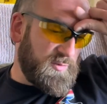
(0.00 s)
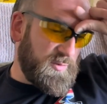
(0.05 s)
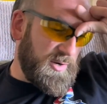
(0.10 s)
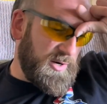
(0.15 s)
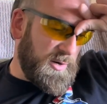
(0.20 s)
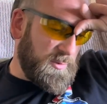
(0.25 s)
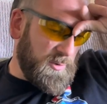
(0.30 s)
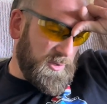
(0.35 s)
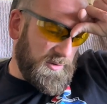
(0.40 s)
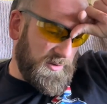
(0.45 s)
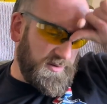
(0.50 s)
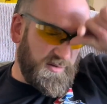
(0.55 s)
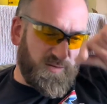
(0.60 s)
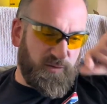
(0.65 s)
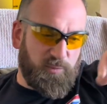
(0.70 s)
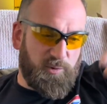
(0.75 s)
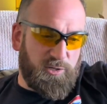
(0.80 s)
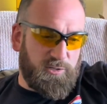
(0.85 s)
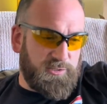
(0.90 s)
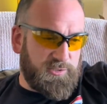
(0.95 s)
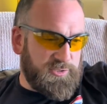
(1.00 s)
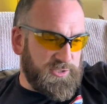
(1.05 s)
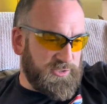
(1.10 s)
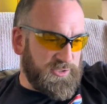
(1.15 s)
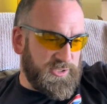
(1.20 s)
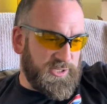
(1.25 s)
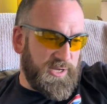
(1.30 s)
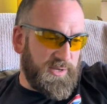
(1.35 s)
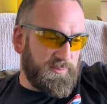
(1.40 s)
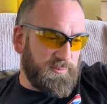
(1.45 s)
When I worked in a small engine
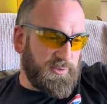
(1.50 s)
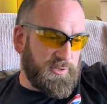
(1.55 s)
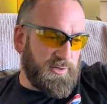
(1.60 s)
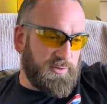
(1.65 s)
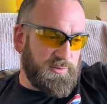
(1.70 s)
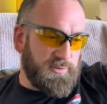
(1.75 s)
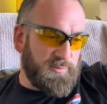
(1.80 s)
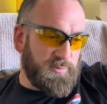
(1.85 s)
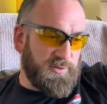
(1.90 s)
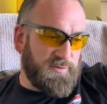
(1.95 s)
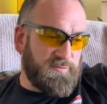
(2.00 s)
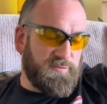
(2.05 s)
shop, we'd always want